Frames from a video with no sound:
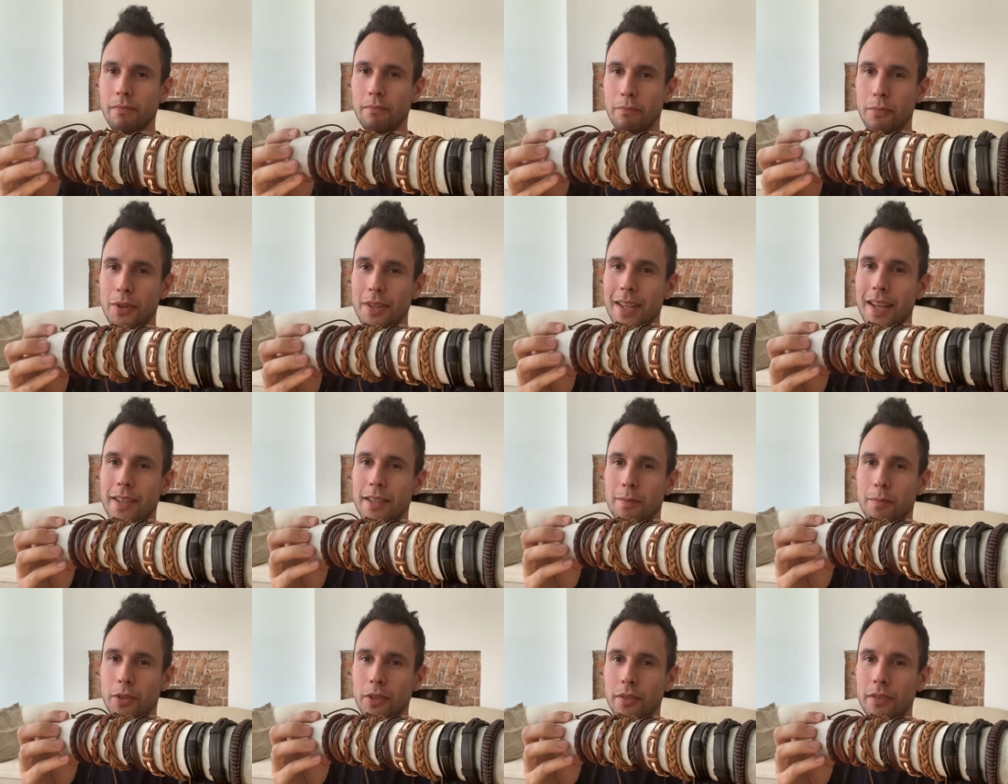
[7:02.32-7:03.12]

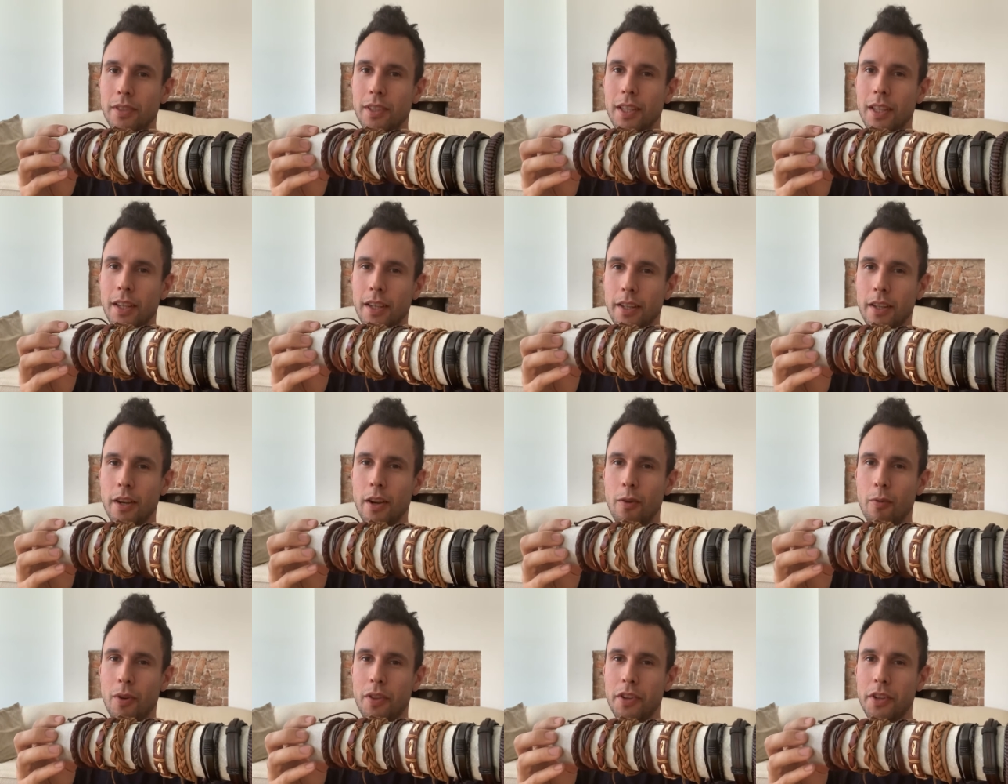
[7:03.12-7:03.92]
presentable, you
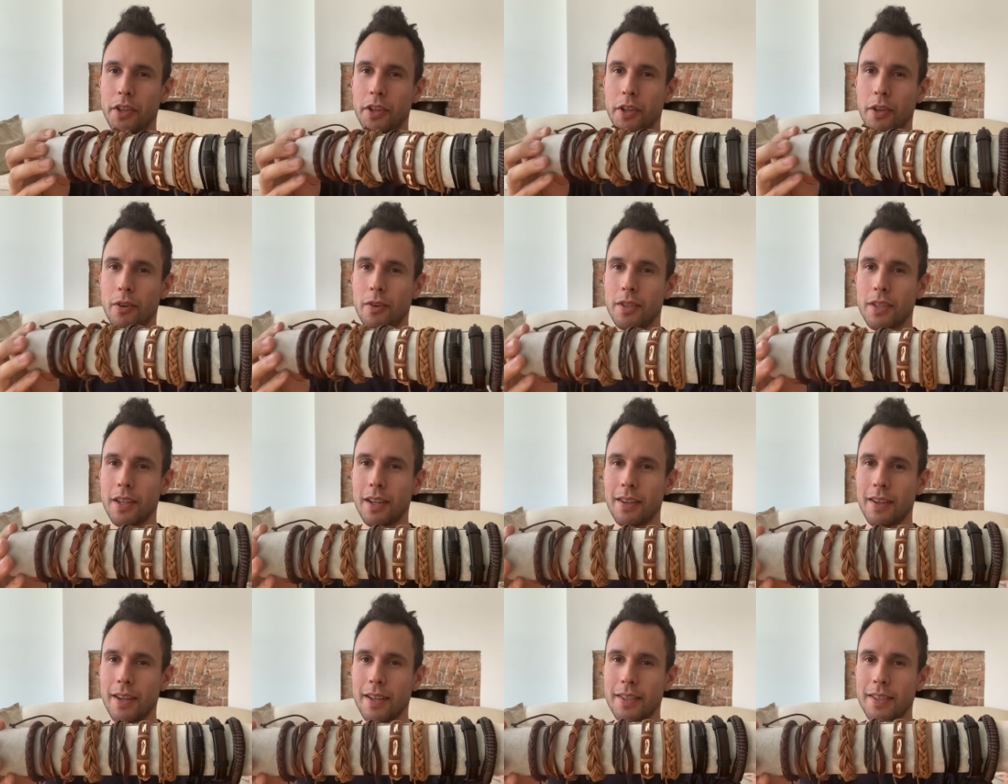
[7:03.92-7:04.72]
know, whether you're going to
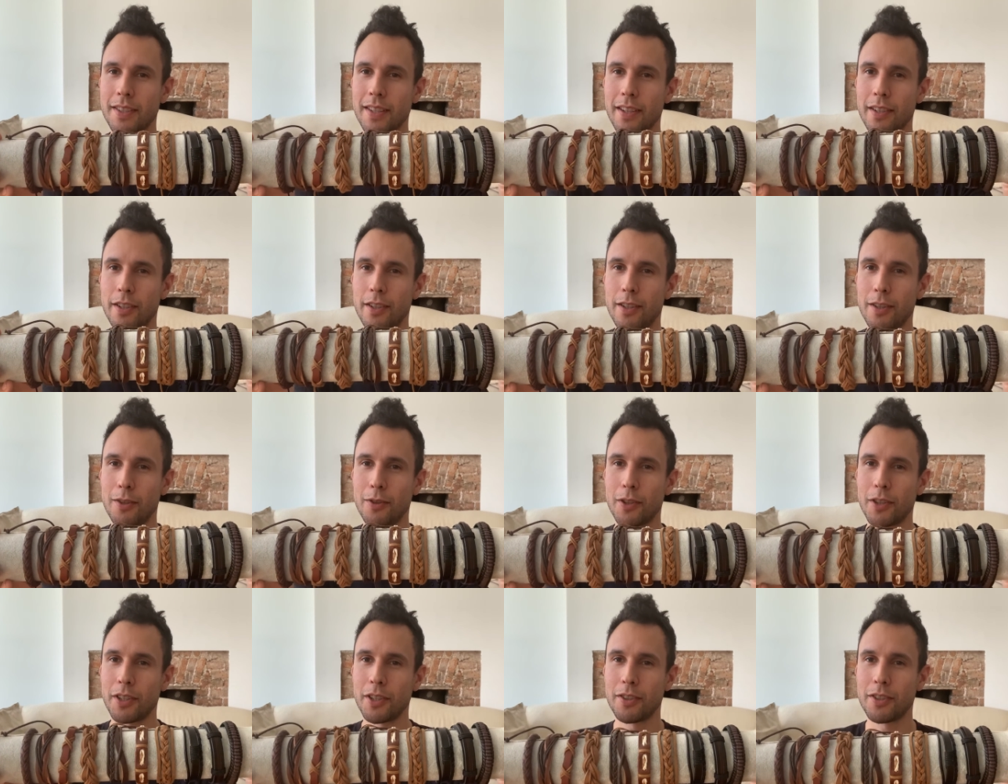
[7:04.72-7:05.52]
a nice dinner
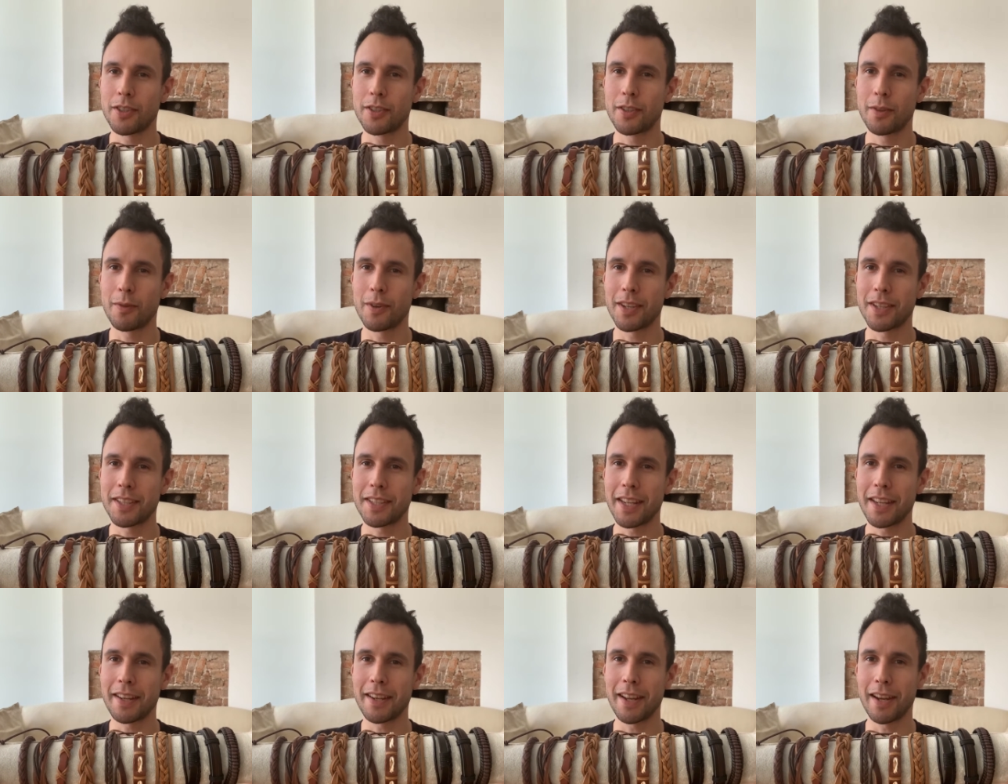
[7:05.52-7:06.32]
or you just don't want to
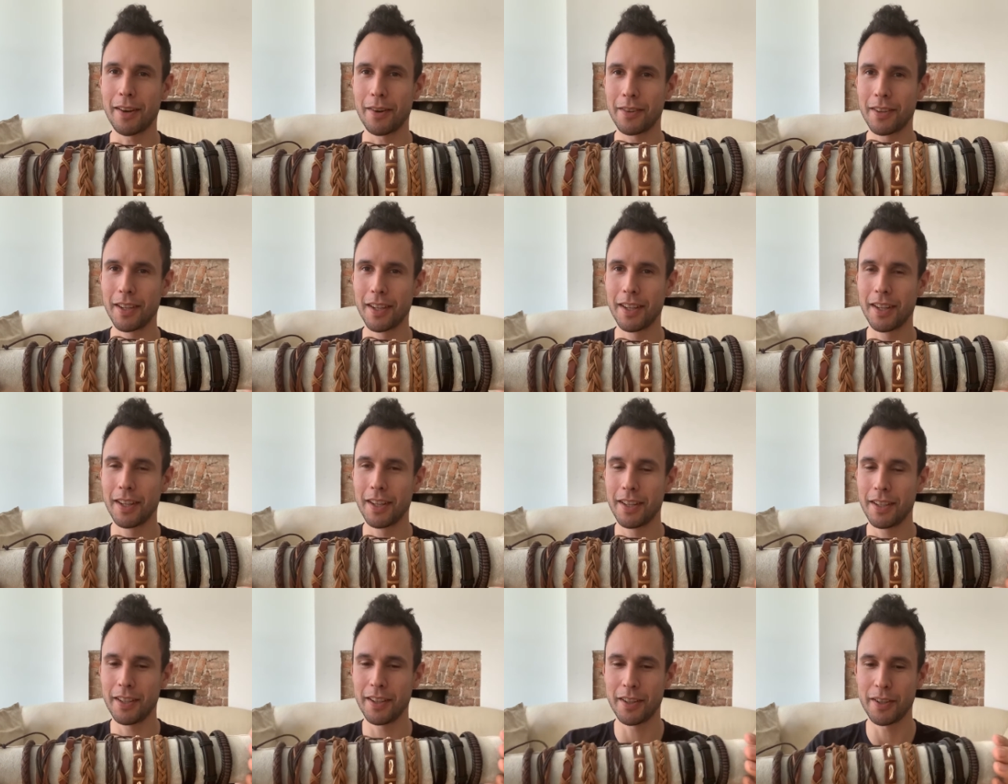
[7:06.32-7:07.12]
stand out,
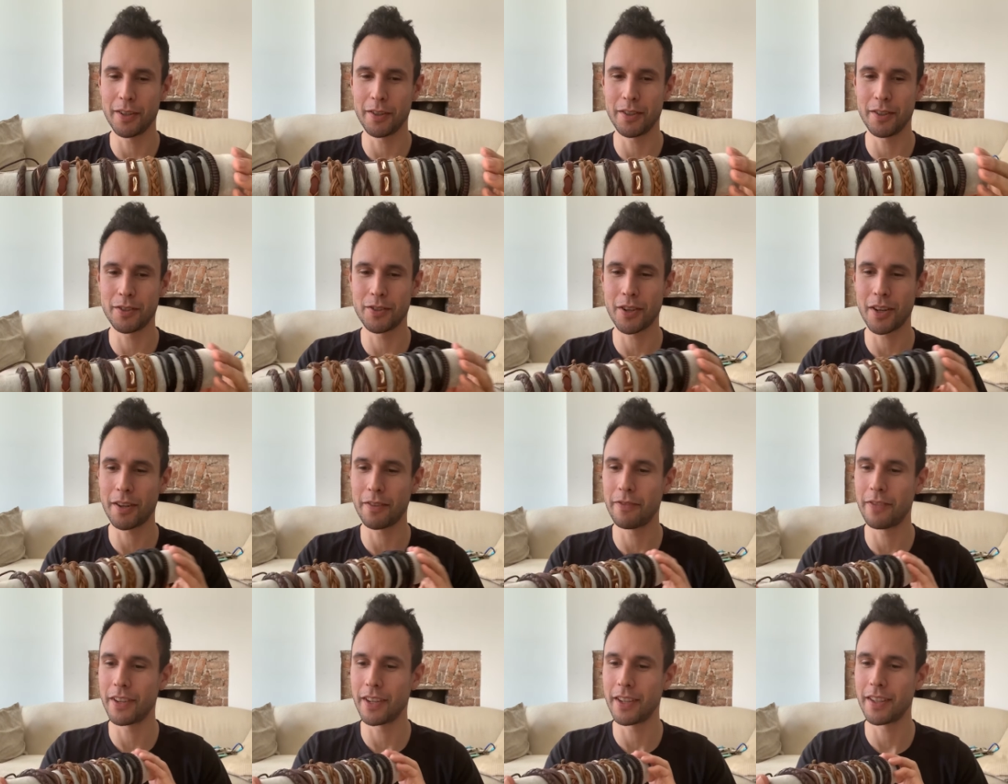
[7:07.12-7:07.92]
you know, you're trying
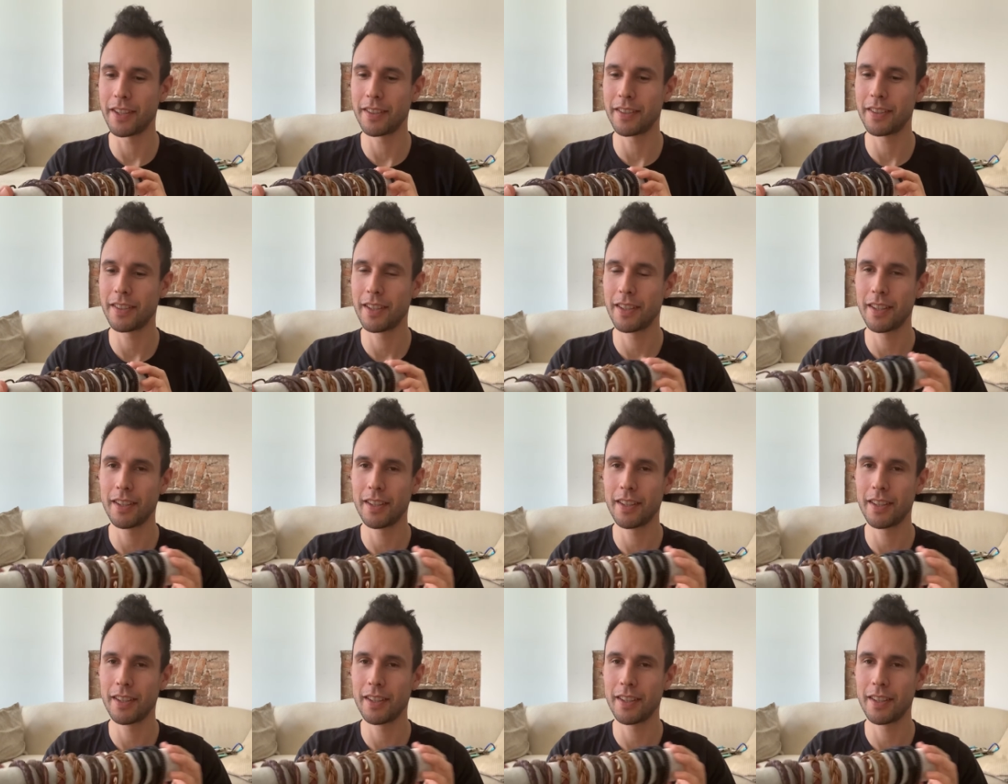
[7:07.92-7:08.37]
to fit in.